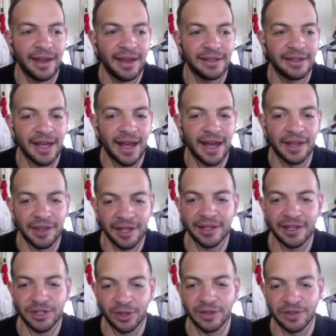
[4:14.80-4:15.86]
And I
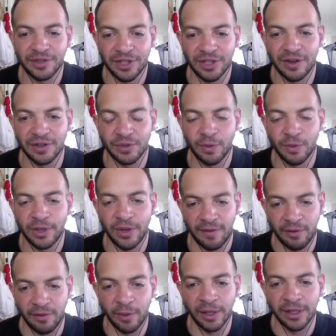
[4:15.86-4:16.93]
think it sort of shows
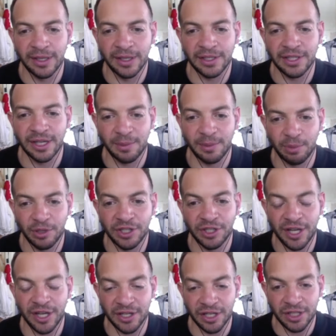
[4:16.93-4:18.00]
when you have a willingness and an
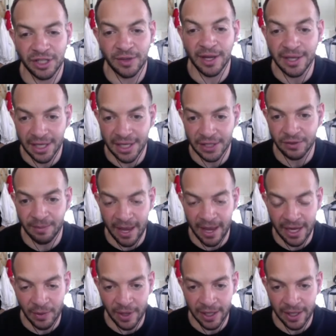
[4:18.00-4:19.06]
appreciation to ideas
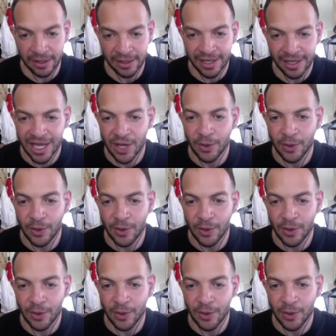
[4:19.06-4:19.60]
from anywhere,